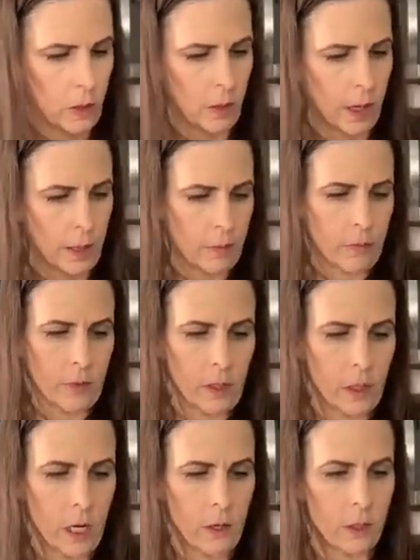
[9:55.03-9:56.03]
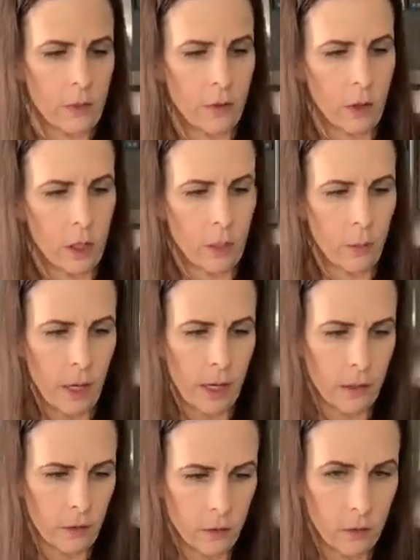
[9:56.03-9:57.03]
Okay, now it's fully
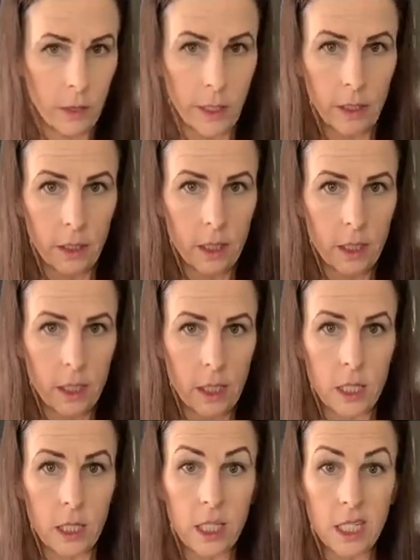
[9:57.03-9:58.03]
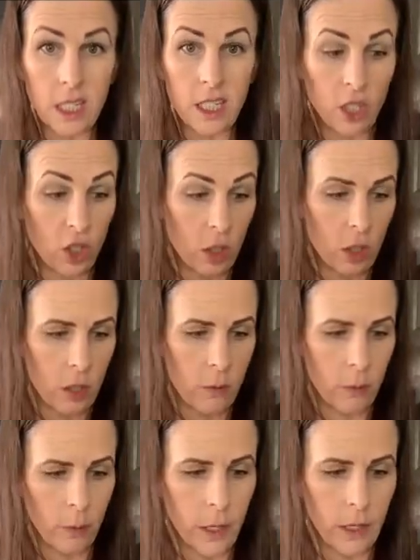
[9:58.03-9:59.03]
combined. Now you're gonna see it's stickier,
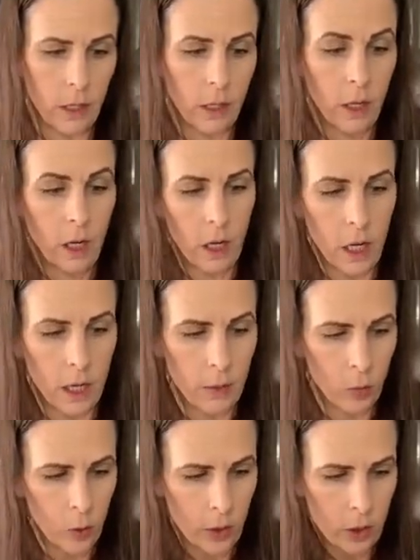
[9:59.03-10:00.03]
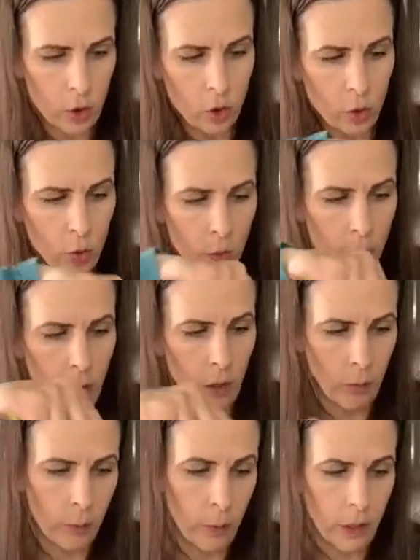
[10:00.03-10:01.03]
but I am going to
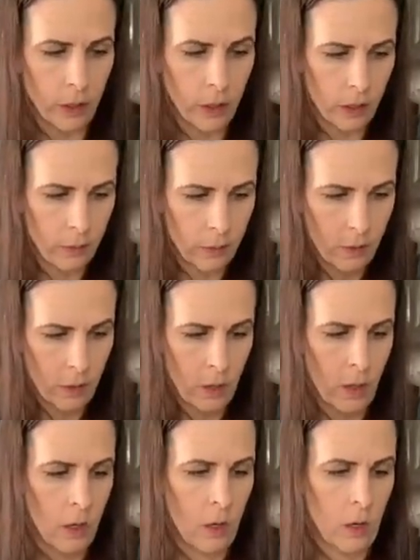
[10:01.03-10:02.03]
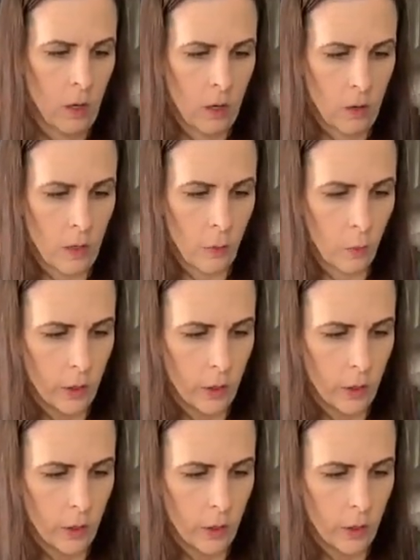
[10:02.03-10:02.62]
melt butter that